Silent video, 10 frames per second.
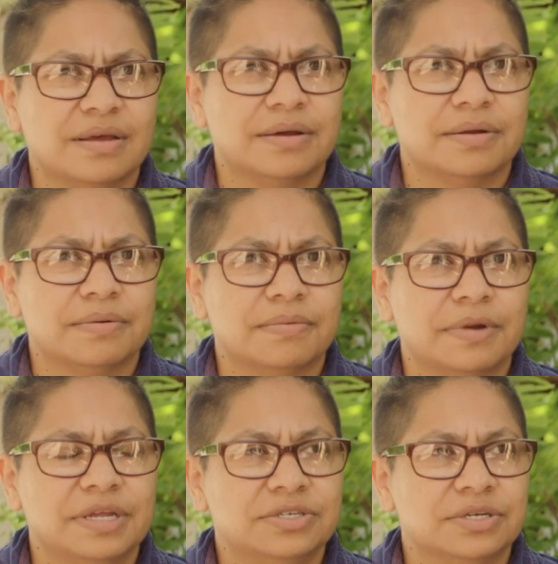a
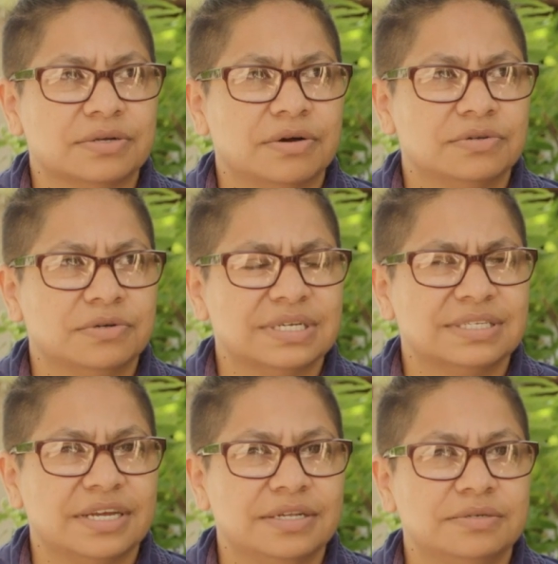range and cultural
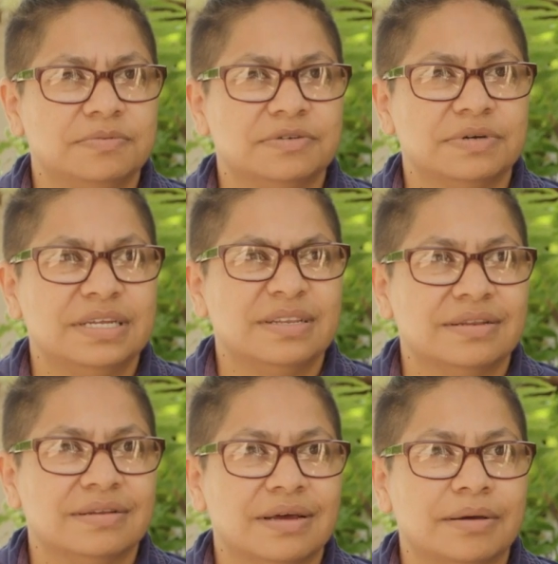exchange
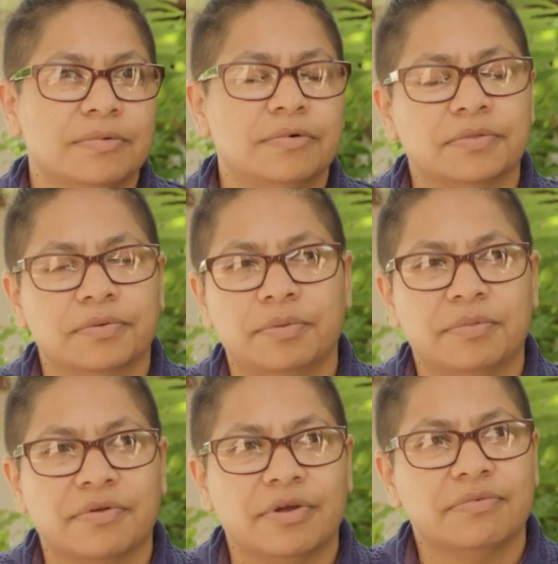between um, all the
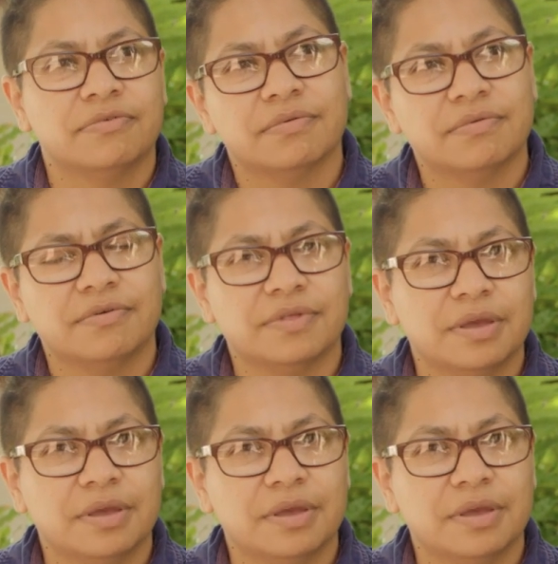women groups through the